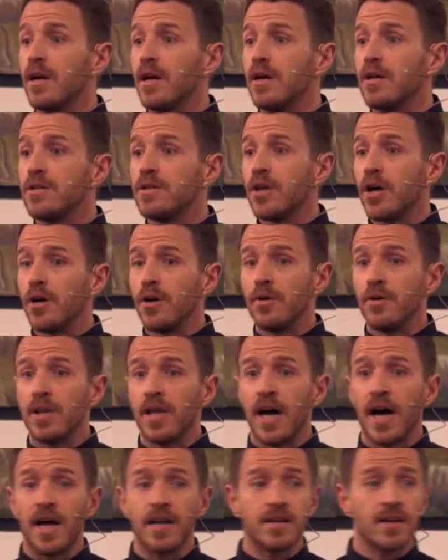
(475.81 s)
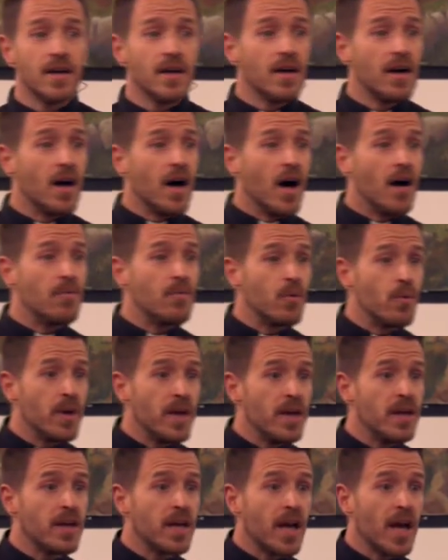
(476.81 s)
so that um,
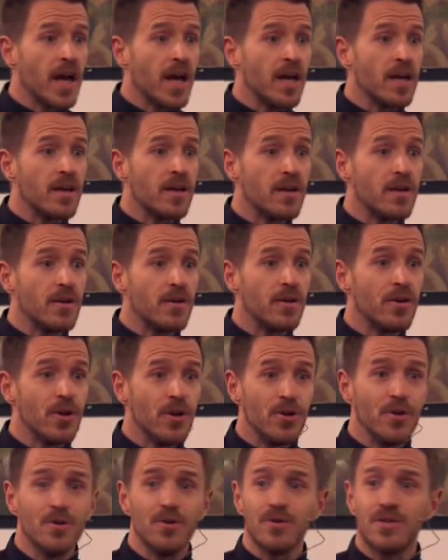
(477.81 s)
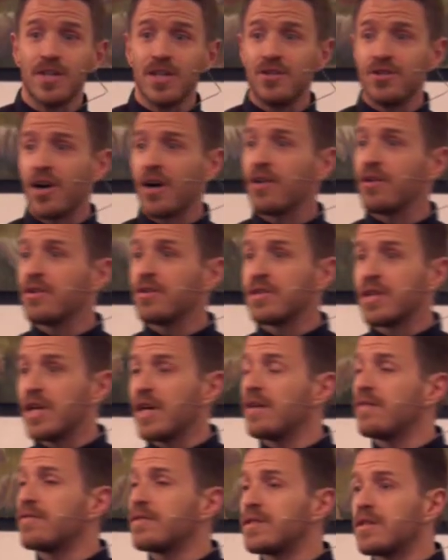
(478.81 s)
we can use each other's
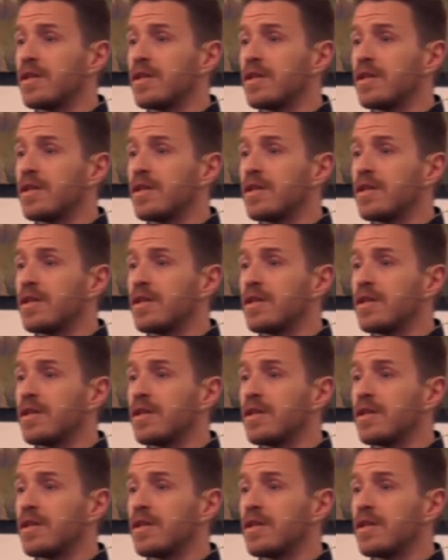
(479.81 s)
gifts